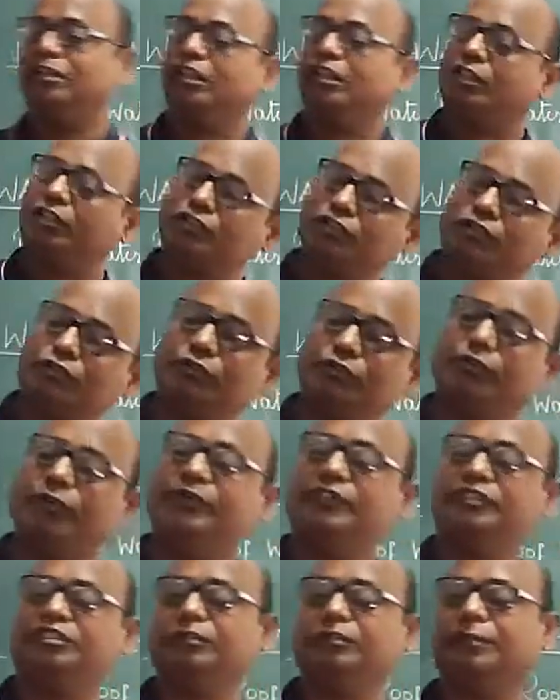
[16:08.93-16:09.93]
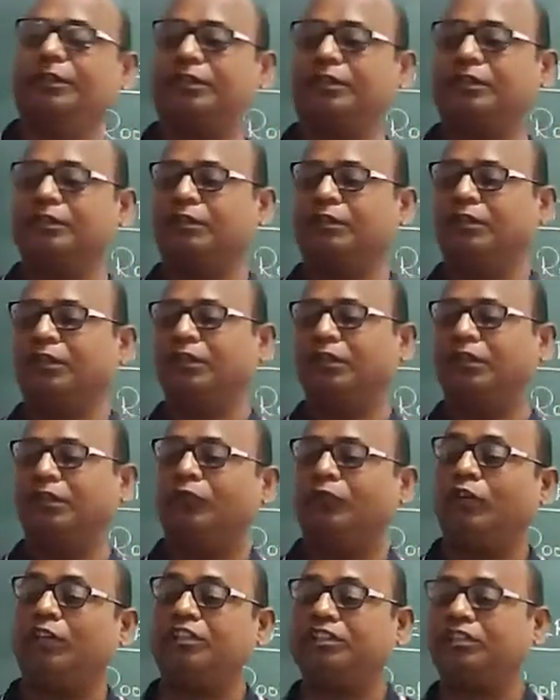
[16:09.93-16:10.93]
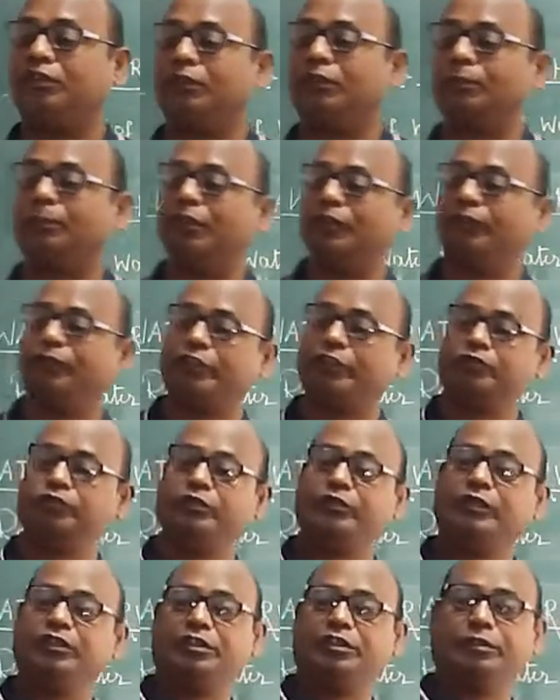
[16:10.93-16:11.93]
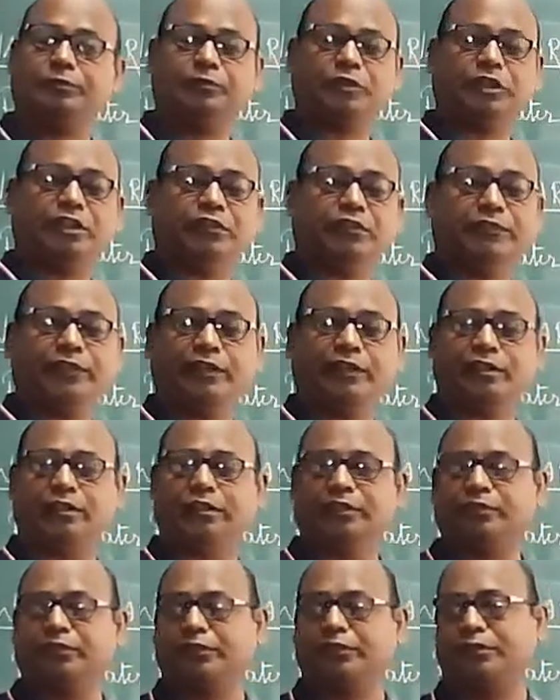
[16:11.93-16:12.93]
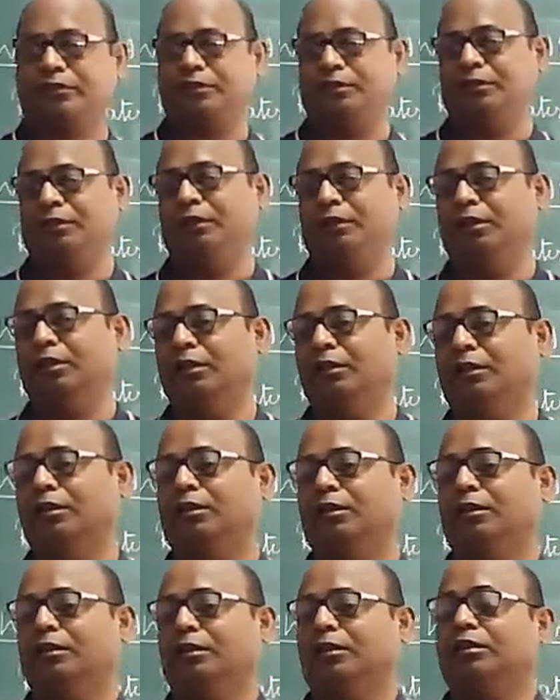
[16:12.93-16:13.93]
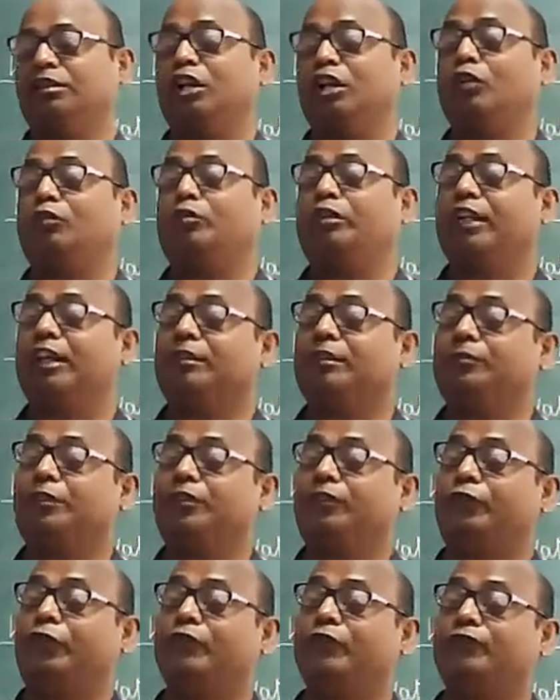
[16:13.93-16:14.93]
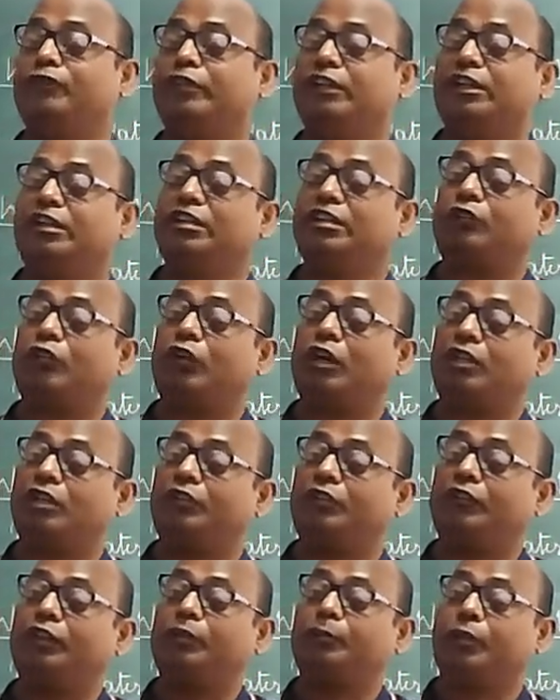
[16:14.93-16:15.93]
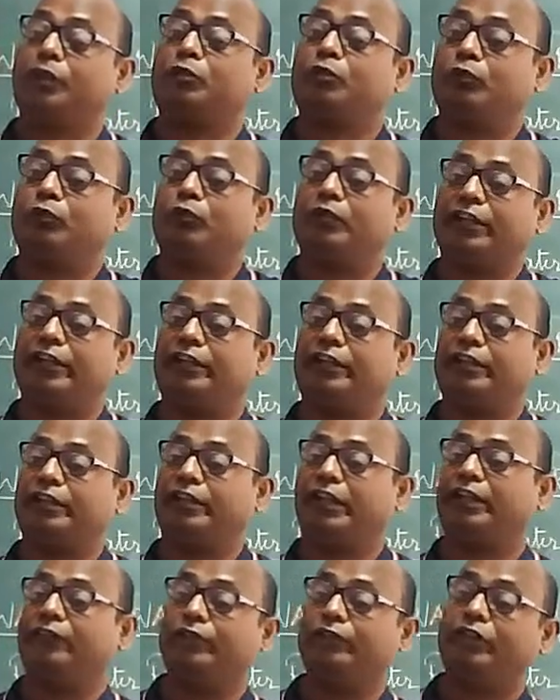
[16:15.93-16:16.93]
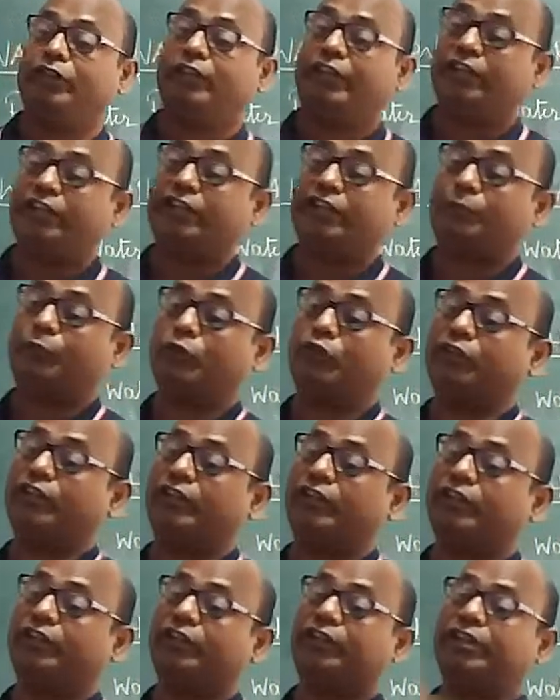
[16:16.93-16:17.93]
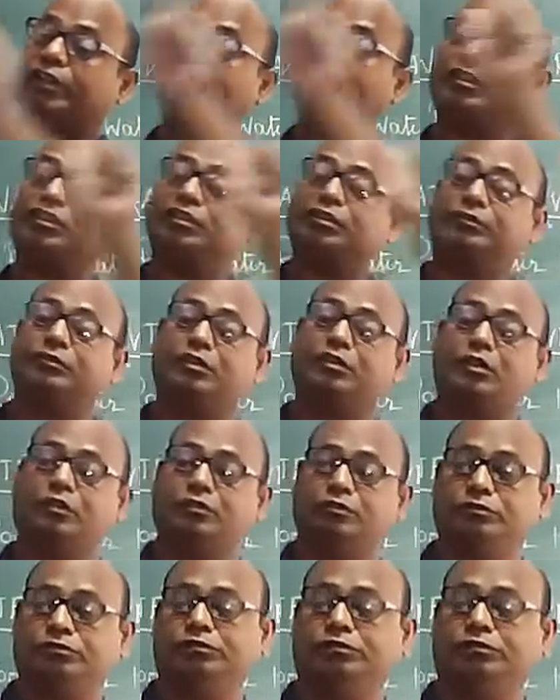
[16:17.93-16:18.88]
also we will cement. What is our purpose? We will keep there, we will see. Now tell me from where the water will percolate and will get deposited under the ground.